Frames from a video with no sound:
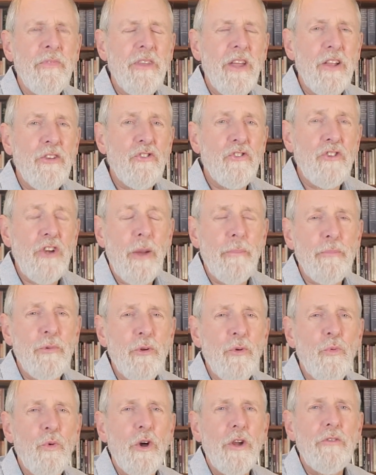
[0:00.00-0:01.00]
That's
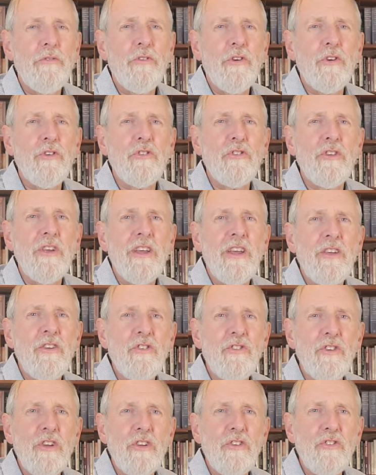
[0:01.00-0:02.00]
chapter 1, verse
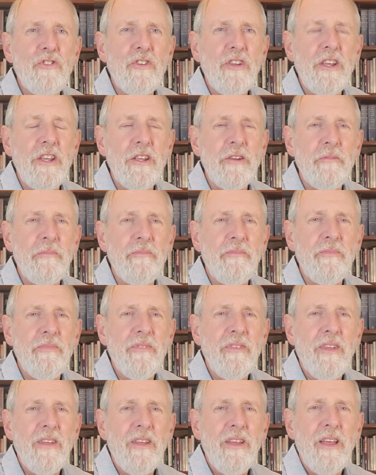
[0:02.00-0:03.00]
16.
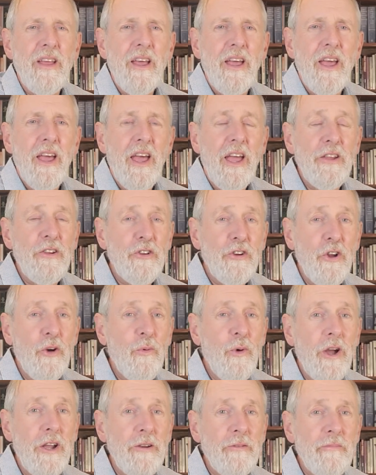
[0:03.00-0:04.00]
And you
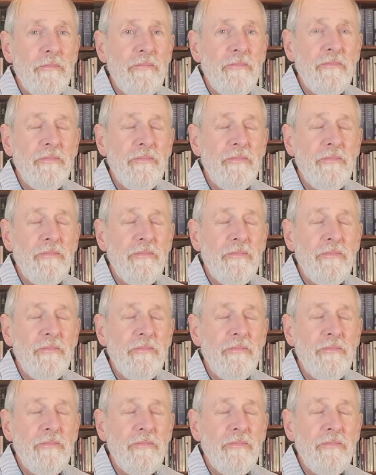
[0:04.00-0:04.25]
know what?